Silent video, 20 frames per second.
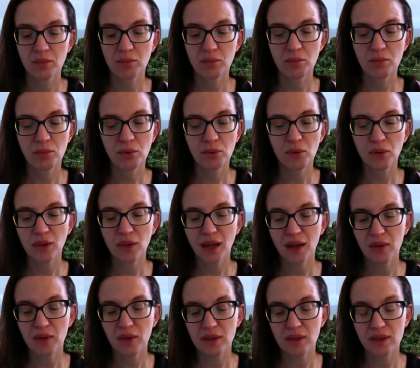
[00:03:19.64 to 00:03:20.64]
pull
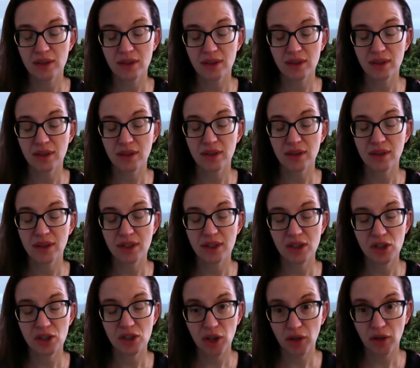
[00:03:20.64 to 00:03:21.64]
out this
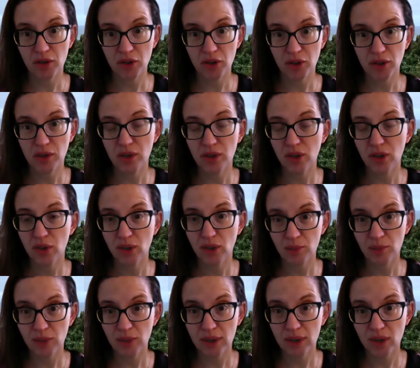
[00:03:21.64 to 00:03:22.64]
share journal and you can
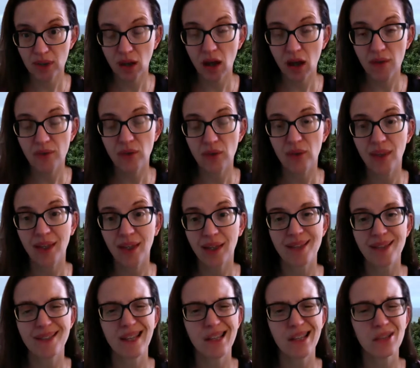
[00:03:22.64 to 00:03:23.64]
print it off, or like I
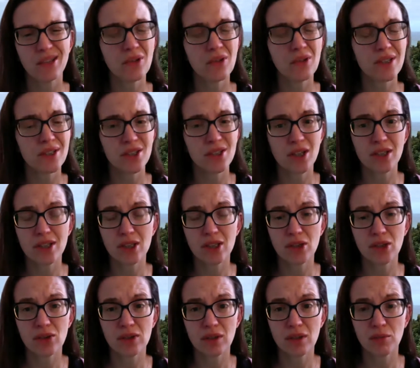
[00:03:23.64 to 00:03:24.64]
said, you can just
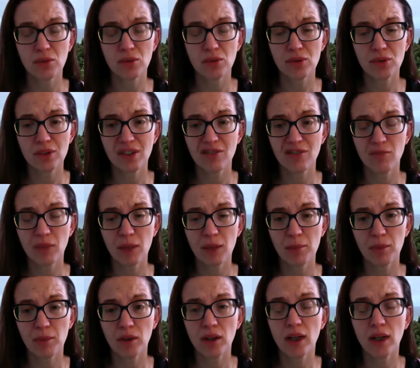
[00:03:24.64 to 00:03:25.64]
use some loose leaf
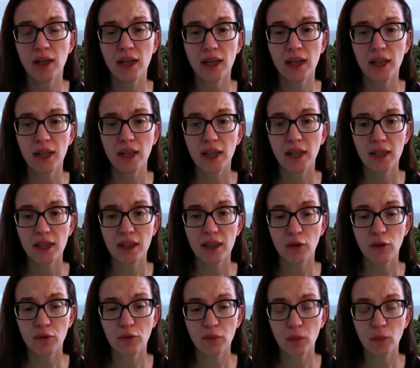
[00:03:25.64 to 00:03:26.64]
paper in
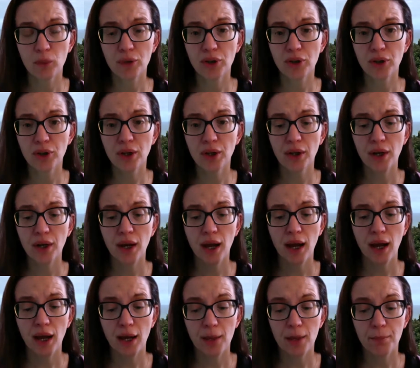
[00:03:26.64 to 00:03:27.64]
a folder,
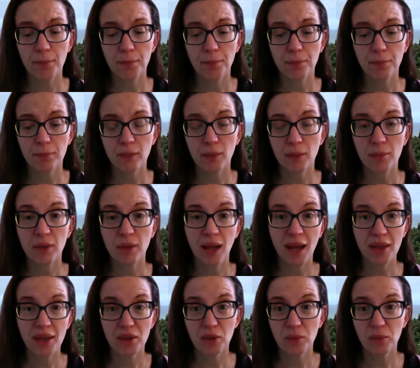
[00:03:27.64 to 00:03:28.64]
but
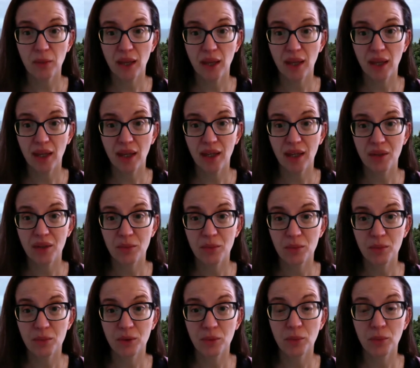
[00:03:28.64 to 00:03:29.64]
either way
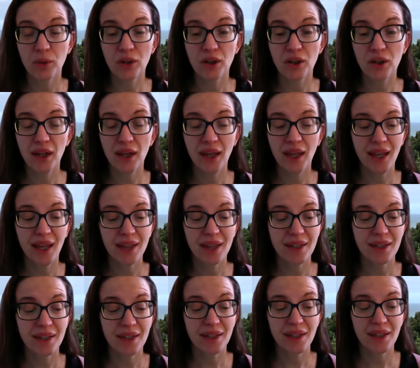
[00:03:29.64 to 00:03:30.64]
will work. And
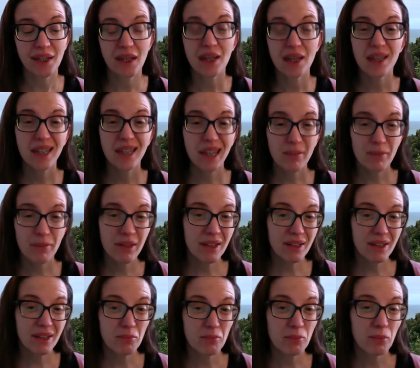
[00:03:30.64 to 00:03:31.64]
then keep it in
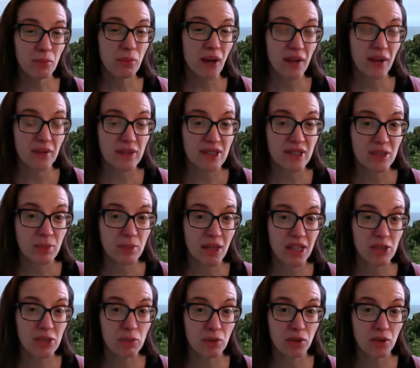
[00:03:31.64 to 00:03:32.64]
a private
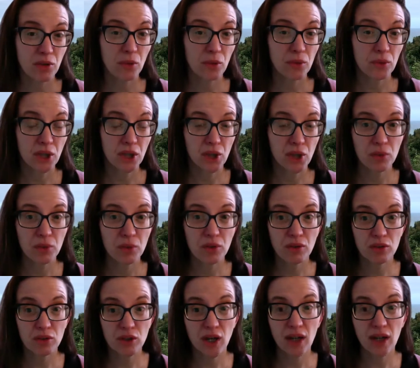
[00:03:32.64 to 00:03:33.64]
space where only you and your
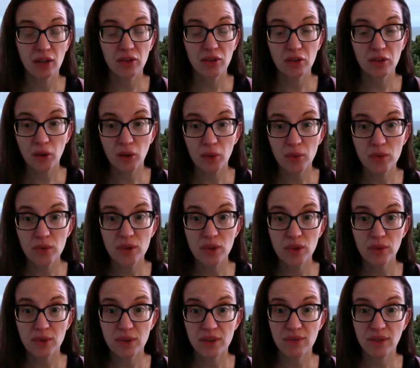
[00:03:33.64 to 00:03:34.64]
child know, so
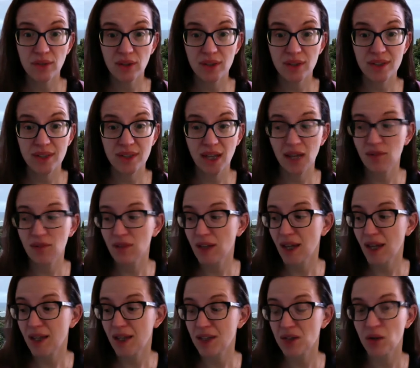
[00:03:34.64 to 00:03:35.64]
it's very safe in
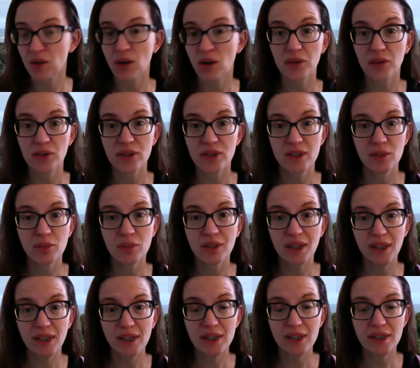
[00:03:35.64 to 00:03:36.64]
case there are other
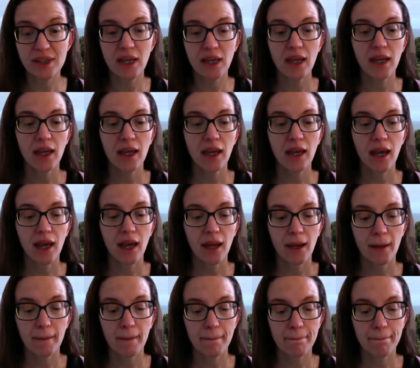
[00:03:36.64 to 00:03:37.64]
siblings.
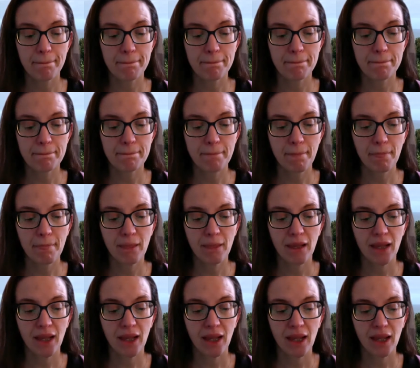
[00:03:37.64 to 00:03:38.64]

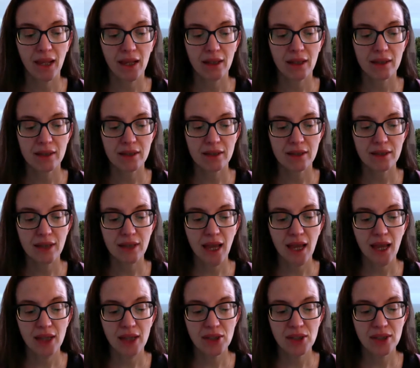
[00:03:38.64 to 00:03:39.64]
And
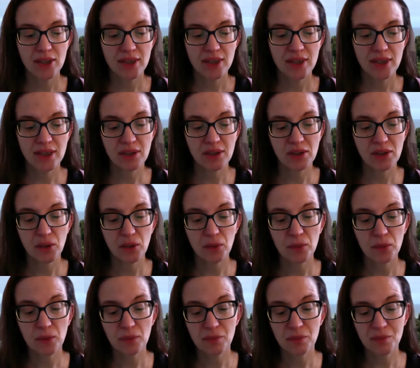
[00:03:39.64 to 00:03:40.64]
yeah, just
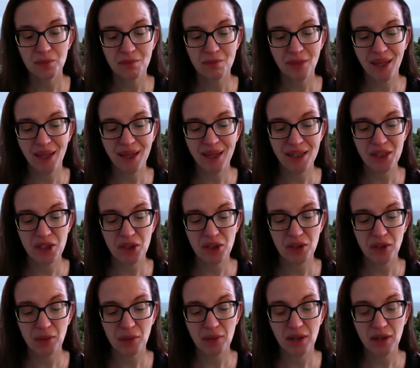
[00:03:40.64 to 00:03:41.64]
making sure
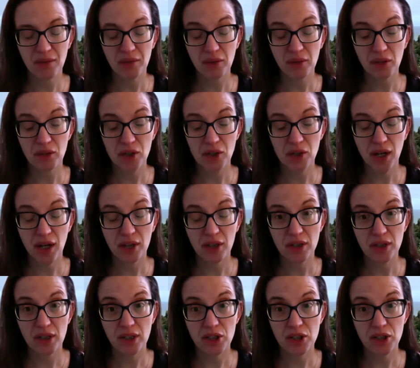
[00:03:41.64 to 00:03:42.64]
that whatever your child
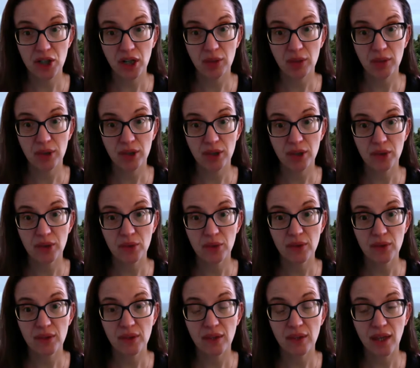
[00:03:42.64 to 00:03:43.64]
does share with you,
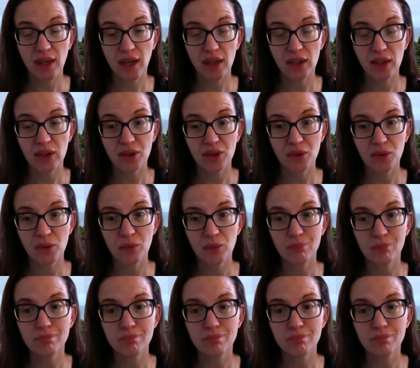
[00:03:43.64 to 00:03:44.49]
that you